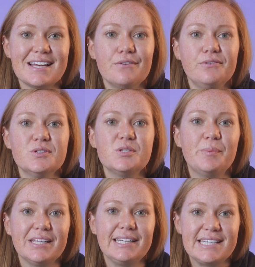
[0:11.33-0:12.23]
of
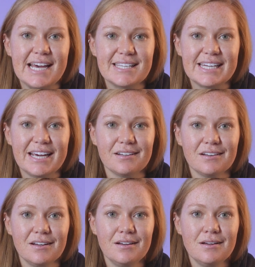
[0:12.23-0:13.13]
usability testing.
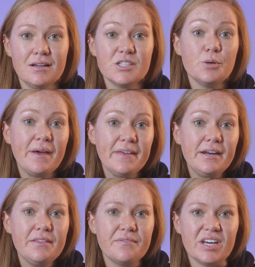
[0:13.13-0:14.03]
So by the
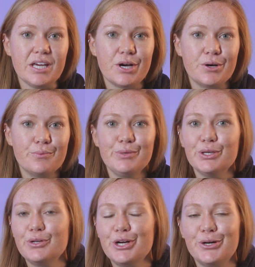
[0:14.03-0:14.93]
end of the video,
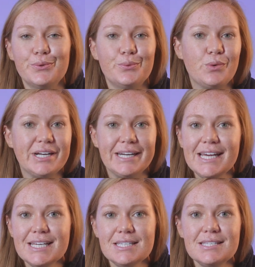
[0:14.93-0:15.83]
you'll know what it
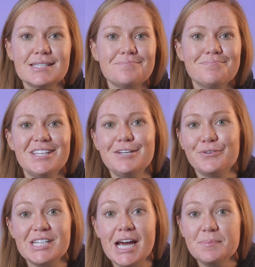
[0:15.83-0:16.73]
is, the
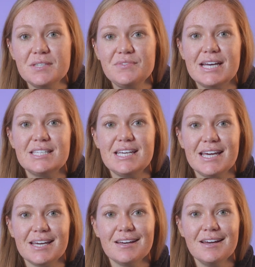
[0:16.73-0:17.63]
different types of
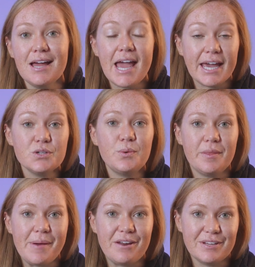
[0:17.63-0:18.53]
testing, and what
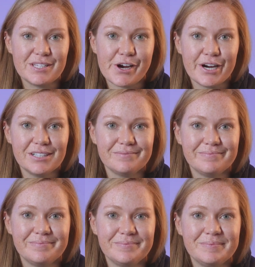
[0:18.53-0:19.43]
the benefits are.
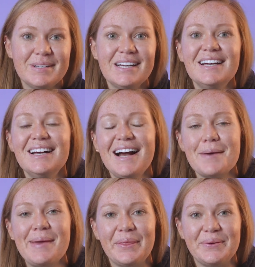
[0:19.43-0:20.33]

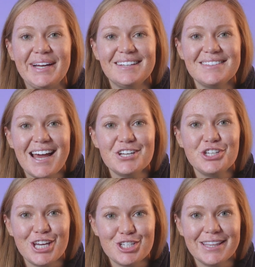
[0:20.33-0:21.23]
I'm Hilary,
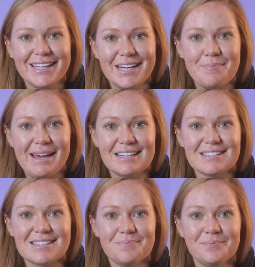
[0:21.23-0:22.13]
Education Lead at
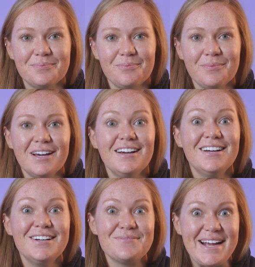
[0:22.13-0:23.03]
Maze.
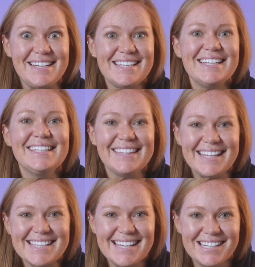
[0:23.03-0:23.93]
Right,
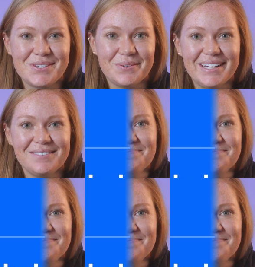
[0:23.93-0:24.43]
let's get into it.